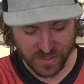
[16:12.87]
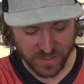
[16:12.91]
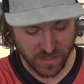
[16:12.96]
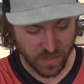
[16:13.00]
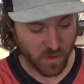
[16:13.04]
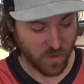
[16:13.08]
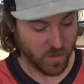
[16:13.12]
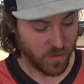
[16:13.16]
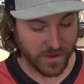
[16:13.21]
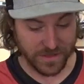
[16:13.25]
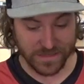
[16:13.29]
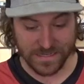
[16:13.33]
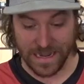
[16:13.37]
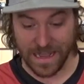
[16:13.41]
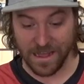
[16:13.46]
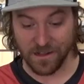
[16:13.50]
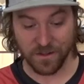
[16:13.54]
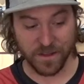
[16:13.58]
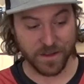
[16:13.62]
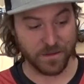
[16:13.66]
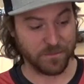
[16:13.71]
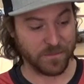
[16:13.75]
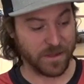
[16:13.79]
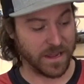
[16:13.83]
So
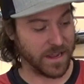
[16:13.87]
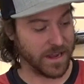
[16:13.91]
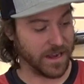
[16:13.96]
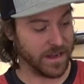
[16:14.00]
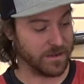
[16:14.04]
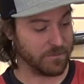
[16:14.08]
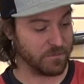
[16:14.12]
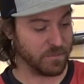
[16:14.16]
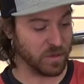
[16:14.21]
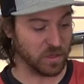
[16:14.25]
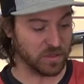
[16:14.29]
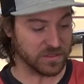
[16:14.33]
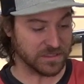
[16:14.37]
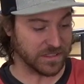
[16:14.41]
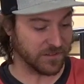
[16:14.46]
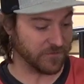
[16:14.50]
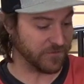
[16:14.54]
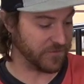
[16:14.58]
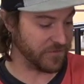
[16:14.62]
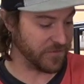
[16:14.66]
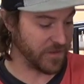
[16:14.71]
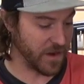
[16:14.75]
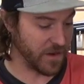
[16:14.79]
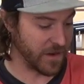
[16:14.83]
Italian made, built to
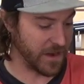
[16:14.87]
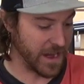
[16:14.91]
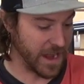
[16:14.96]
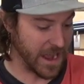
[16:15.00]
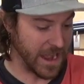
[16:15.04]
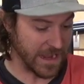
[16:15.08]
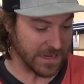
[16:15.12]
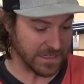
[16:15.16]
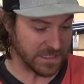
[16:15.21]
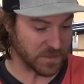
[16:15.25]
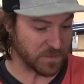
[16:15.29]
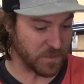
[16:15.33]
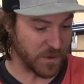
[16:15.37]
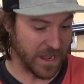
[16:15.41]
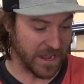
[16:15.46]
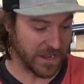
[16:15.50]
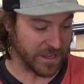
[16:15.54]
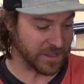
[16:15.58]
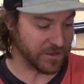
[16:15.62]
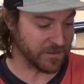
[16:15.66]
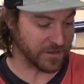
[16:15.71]
very high spec.